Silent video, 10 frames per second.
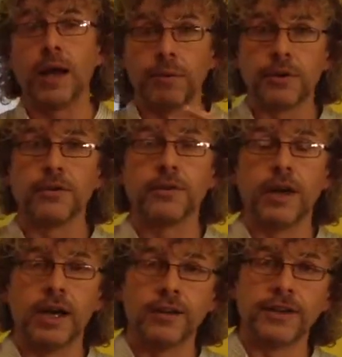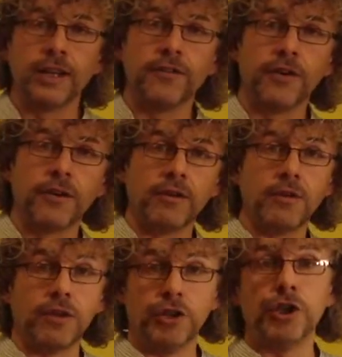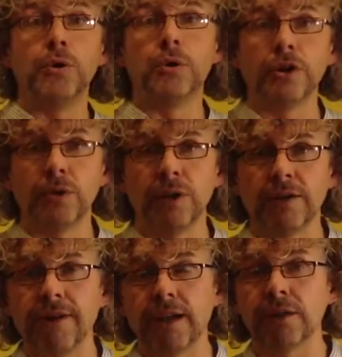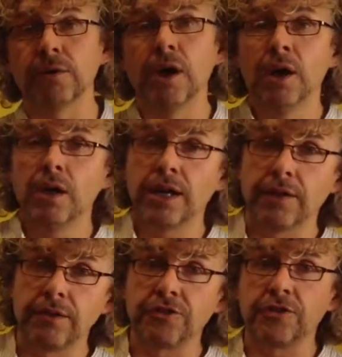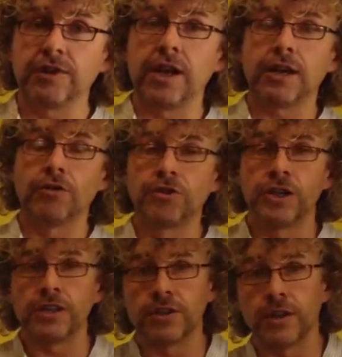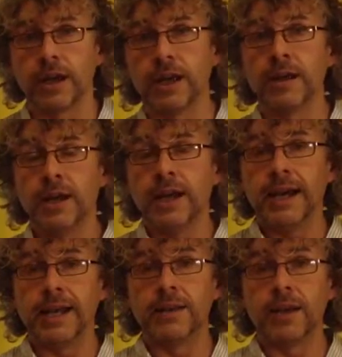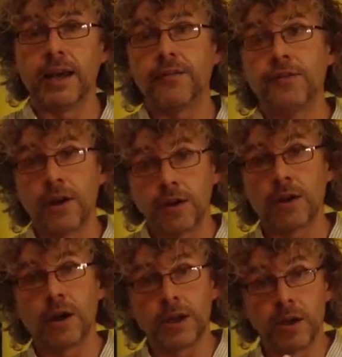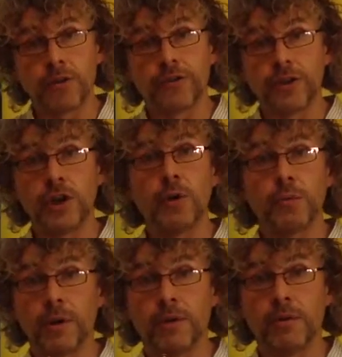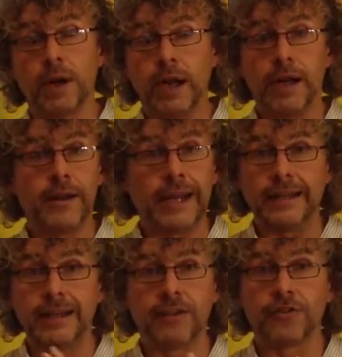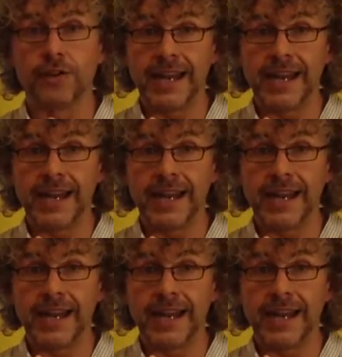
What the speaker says: help you grow and help you deliver new and unique value. Now there is a slight contradiction there, in that if going on to the new,